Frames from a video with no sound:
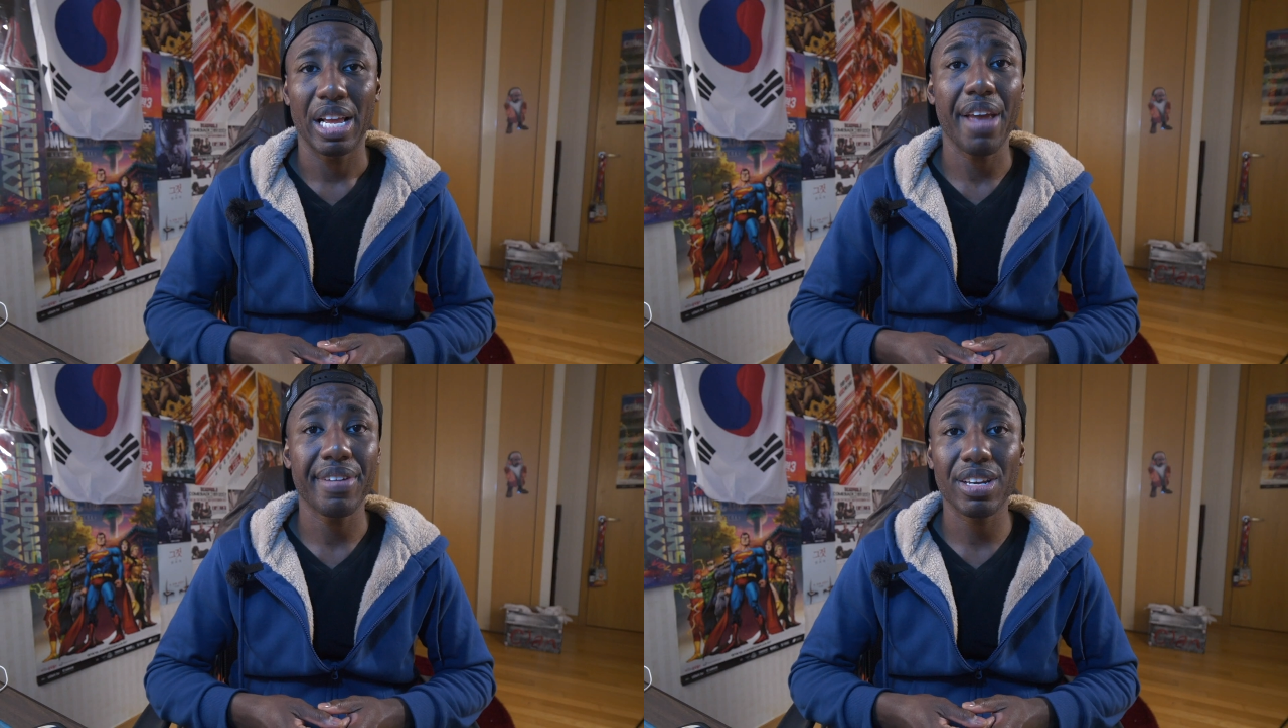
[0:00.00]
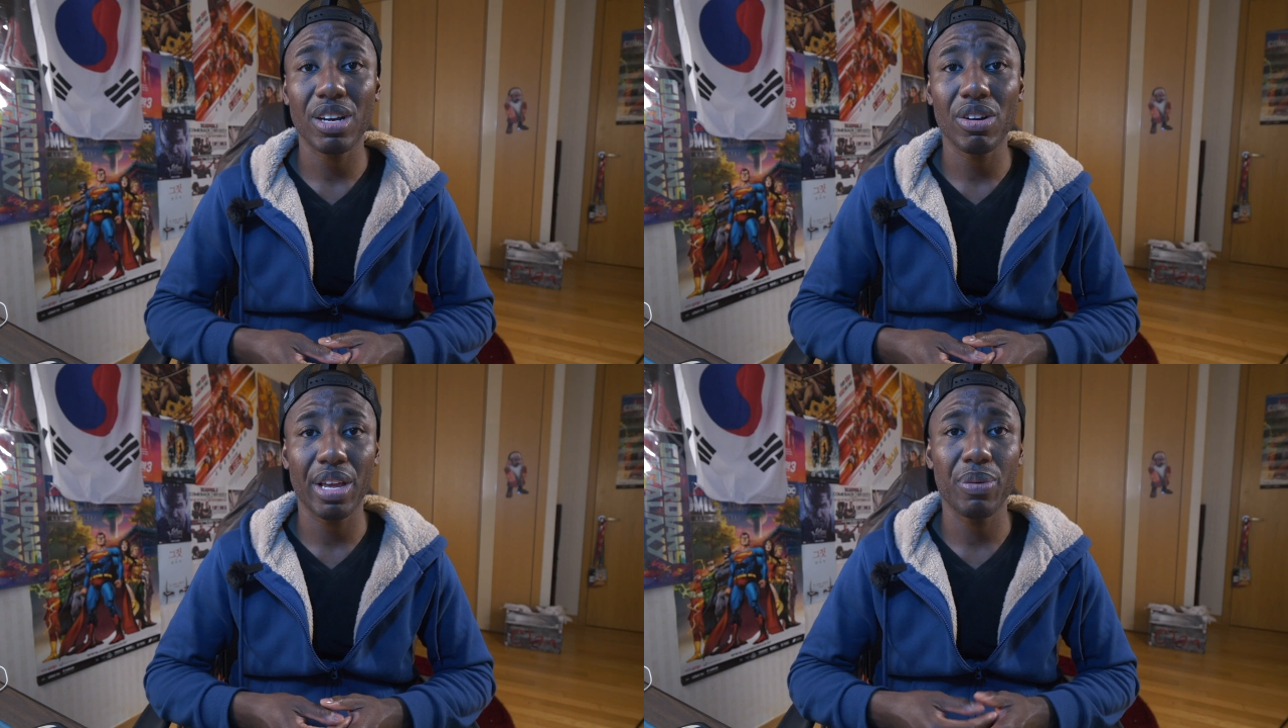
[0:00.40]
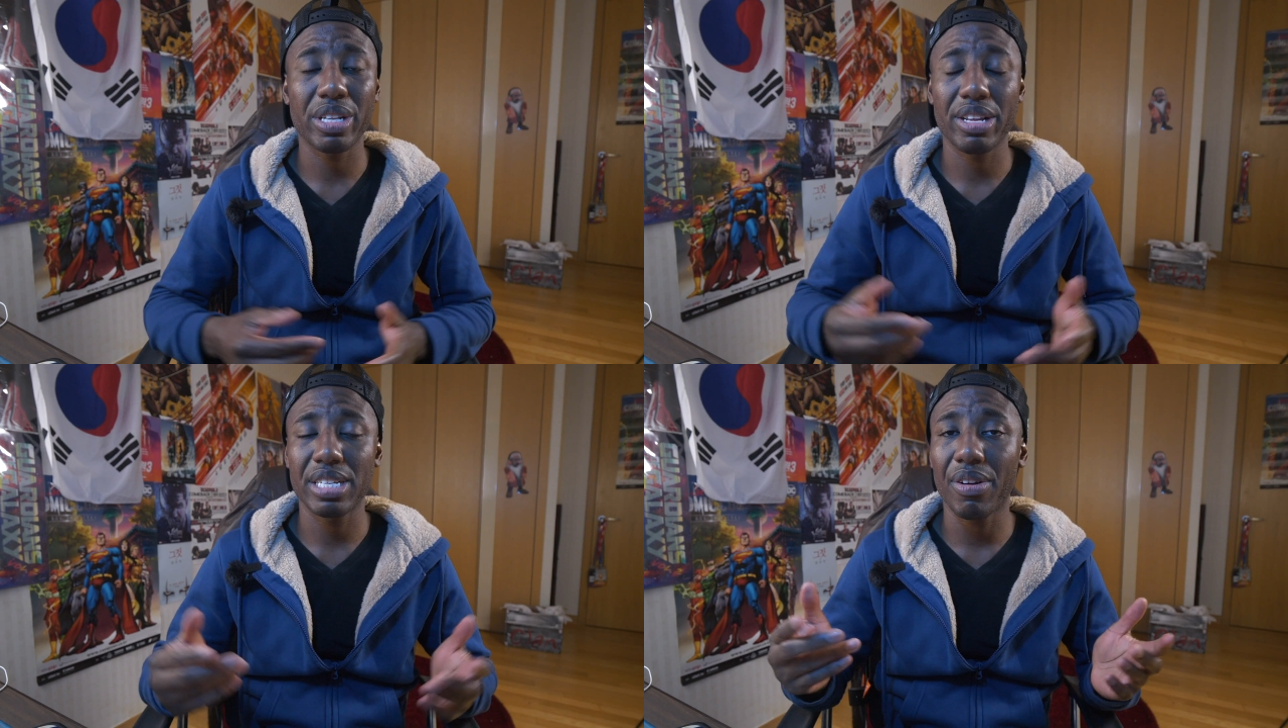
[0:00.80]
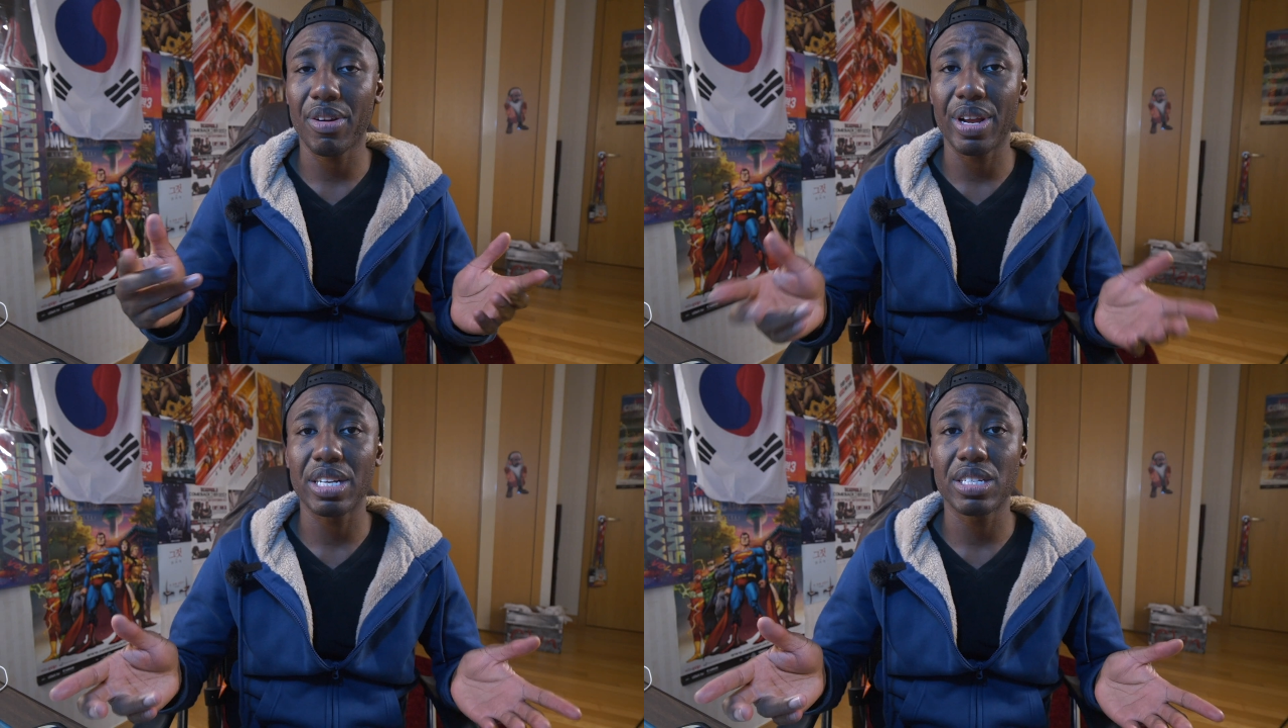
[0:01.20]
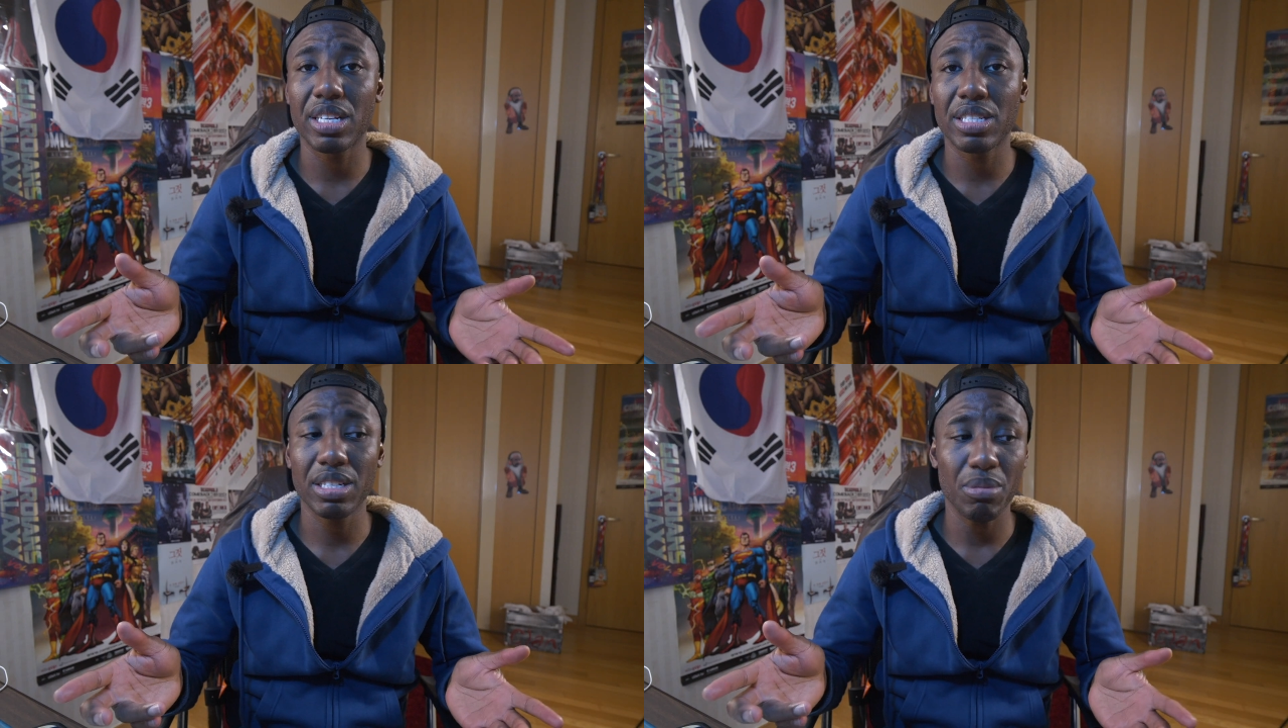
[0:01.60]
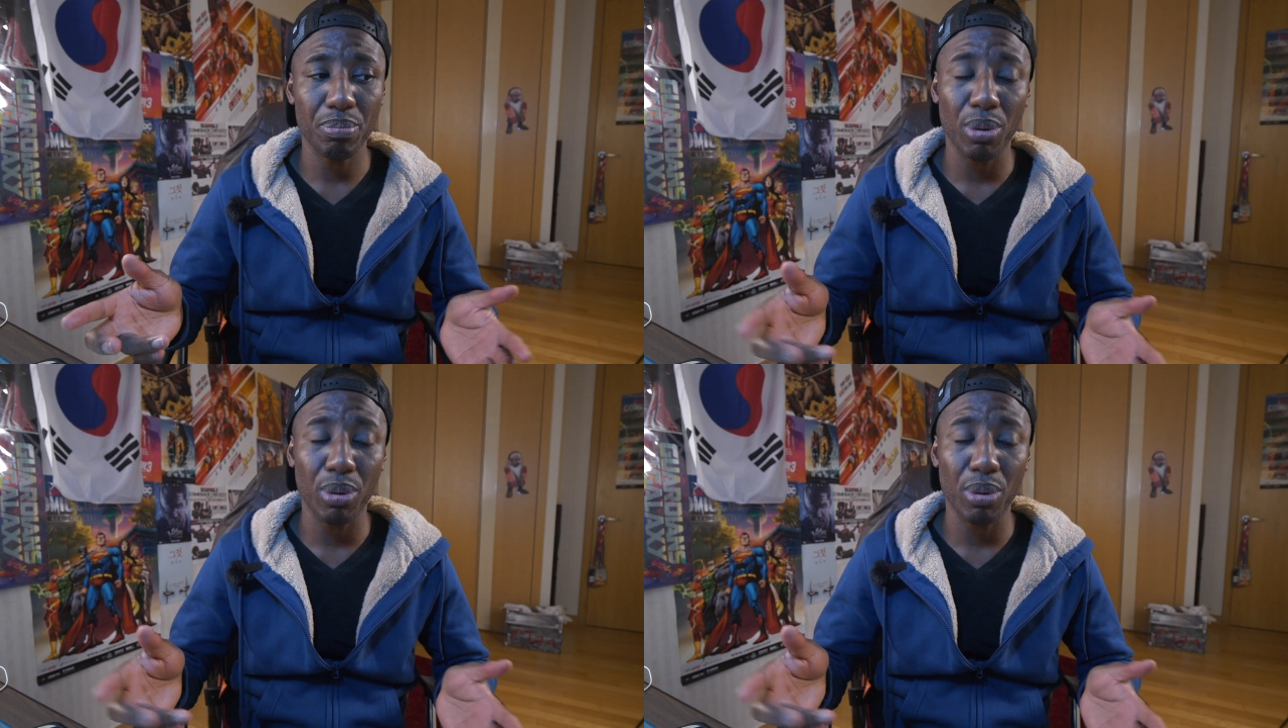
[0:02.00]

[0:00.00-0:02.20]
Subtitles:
Even though he was a South Korean citizen,